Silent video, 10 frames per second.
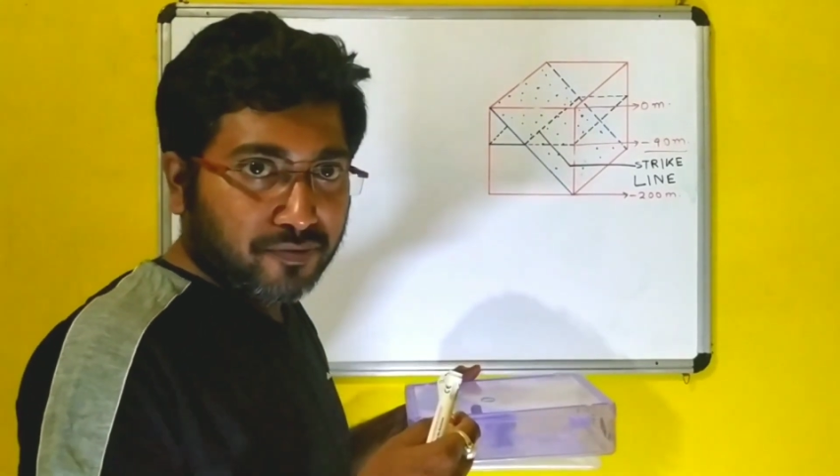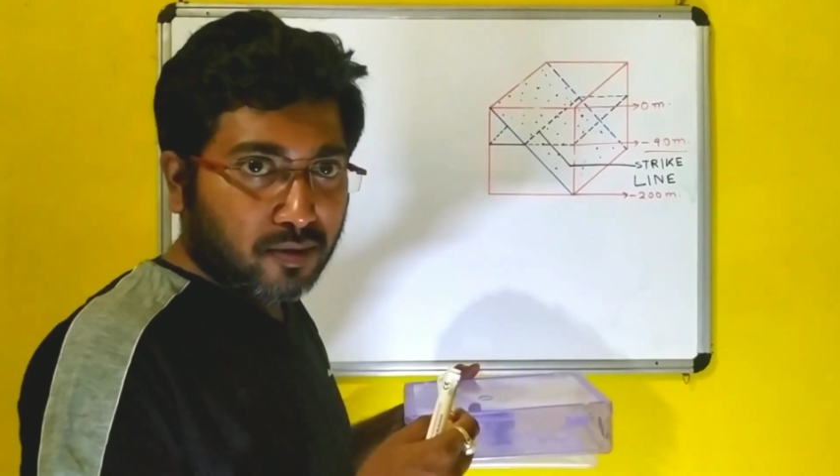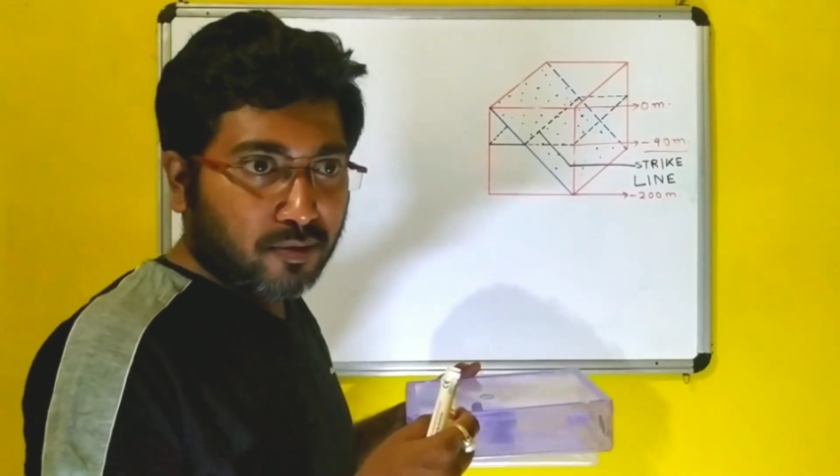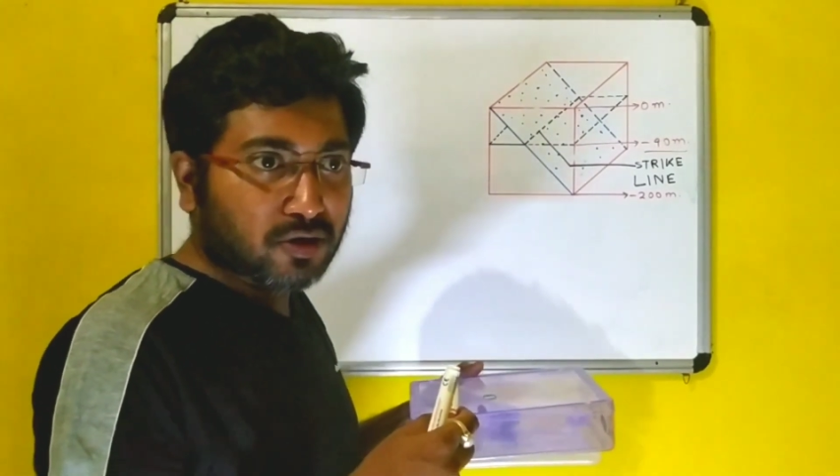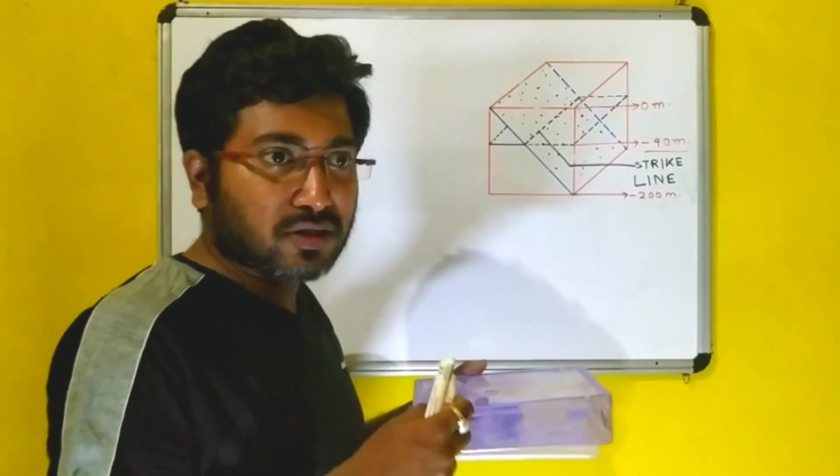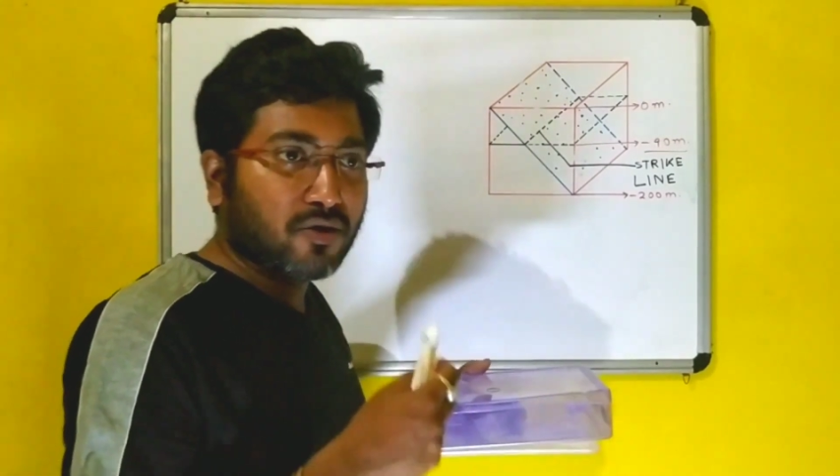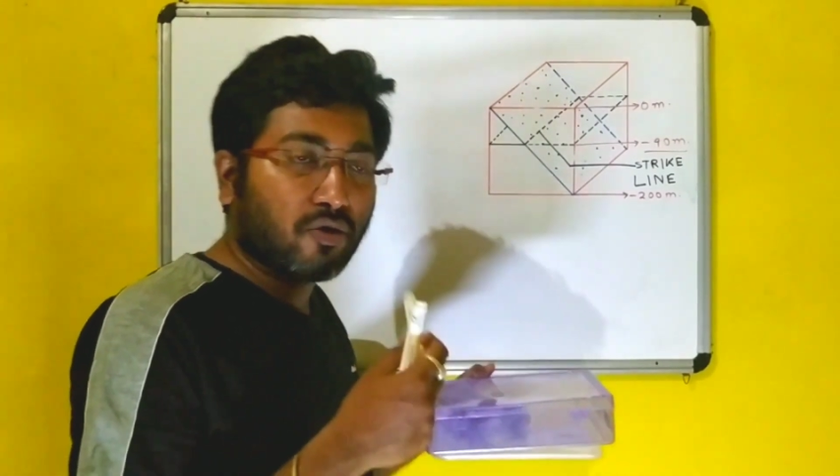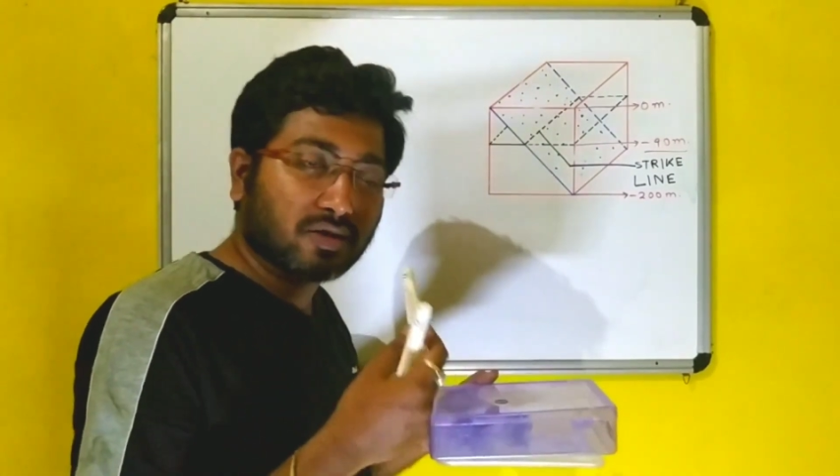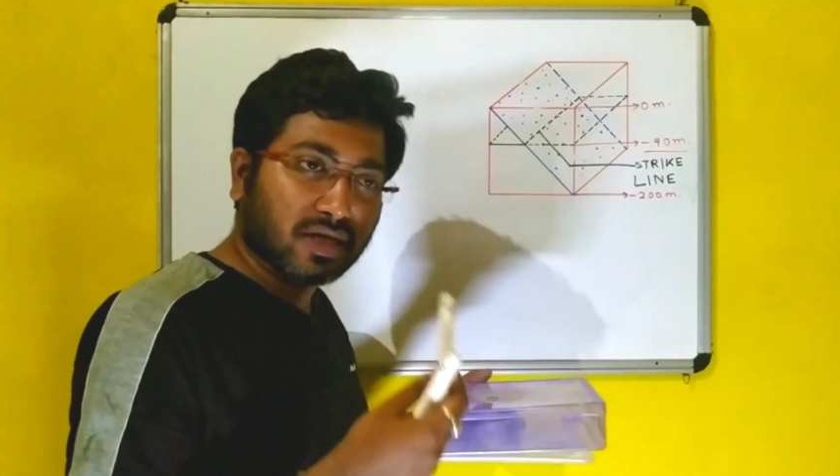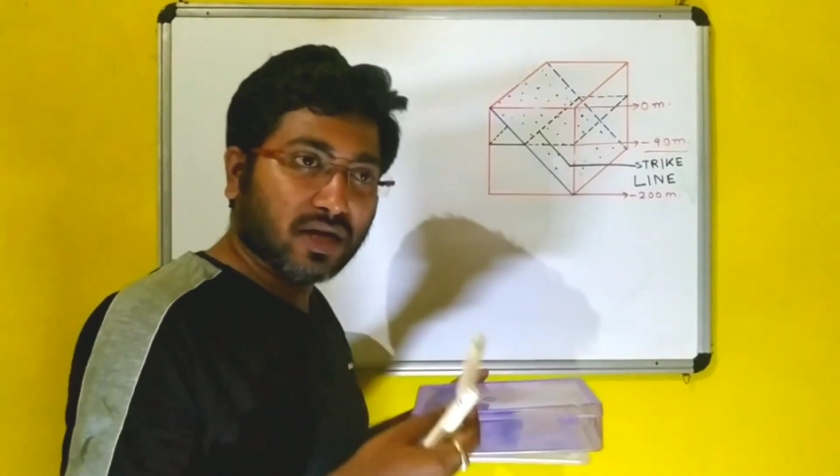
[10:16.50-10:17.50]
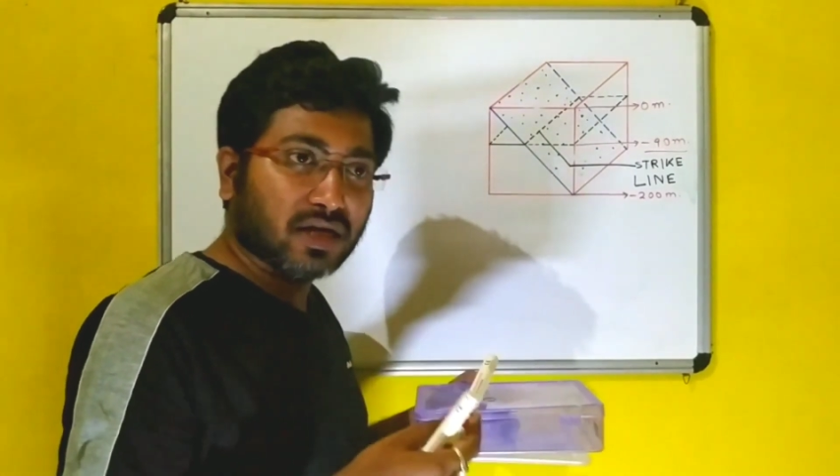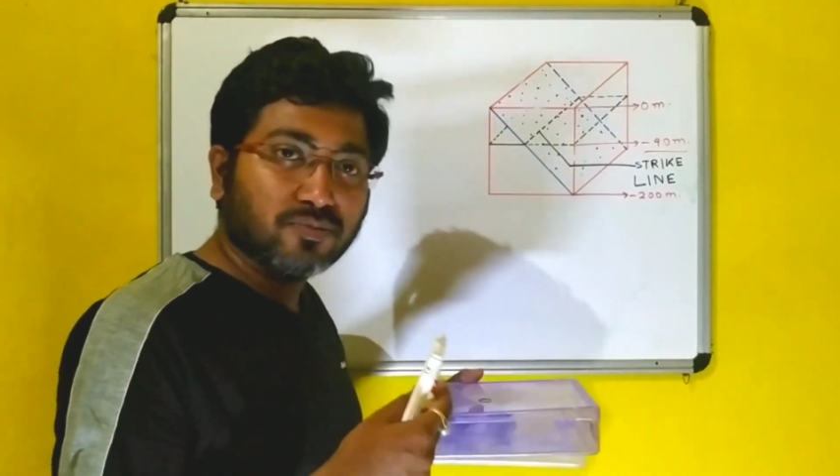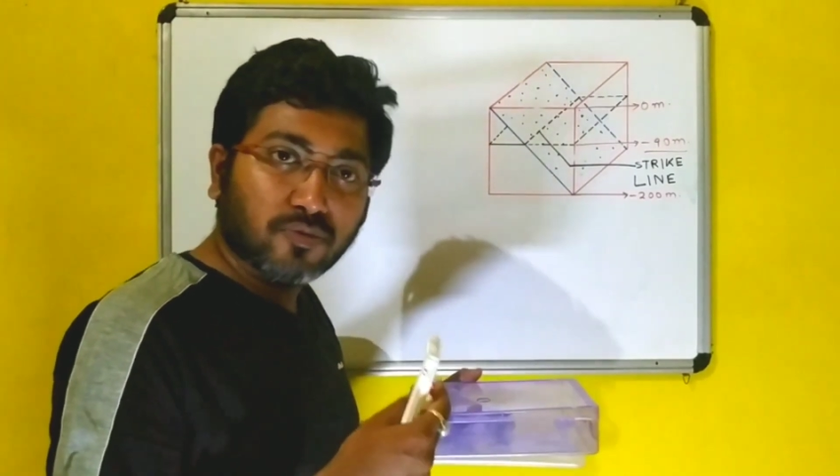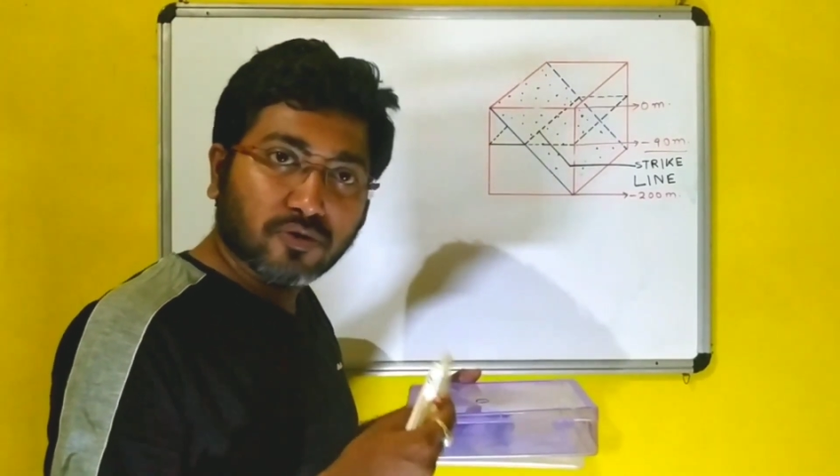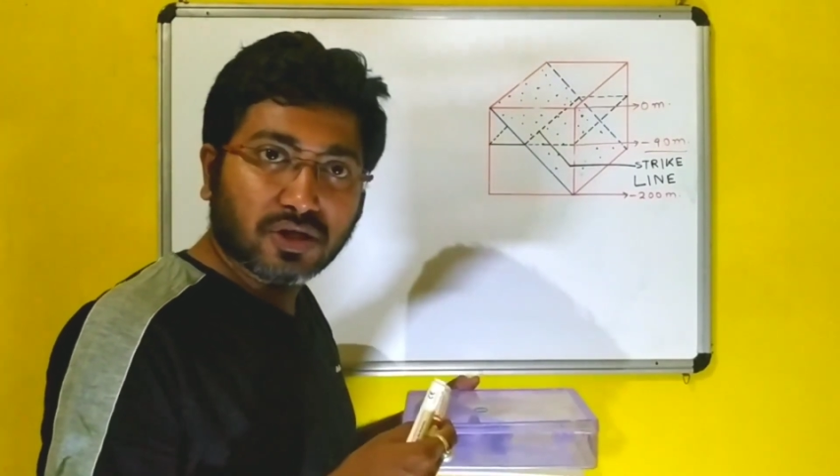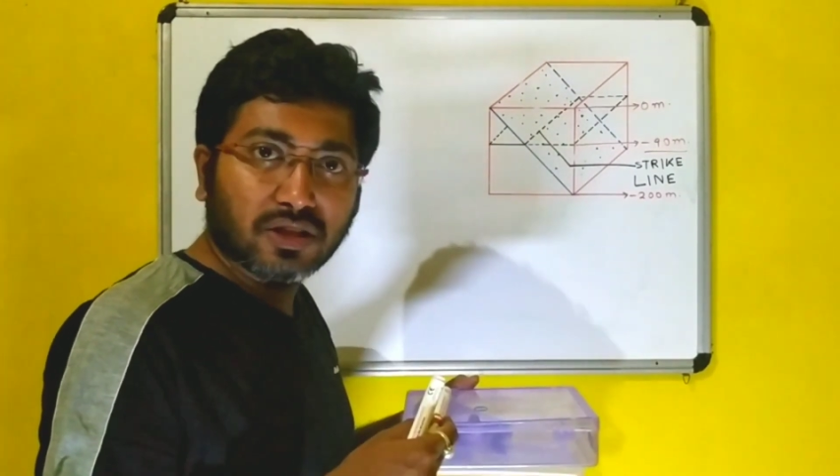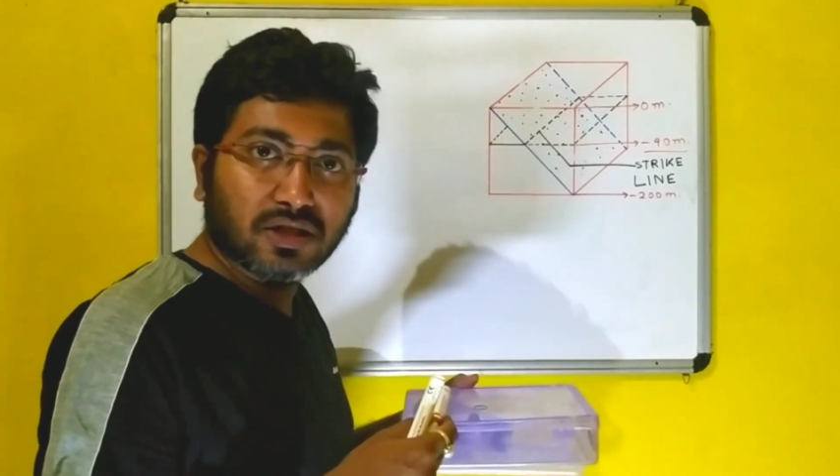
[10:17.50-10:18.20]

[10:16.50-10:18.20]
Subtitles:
because the rocks are exposed in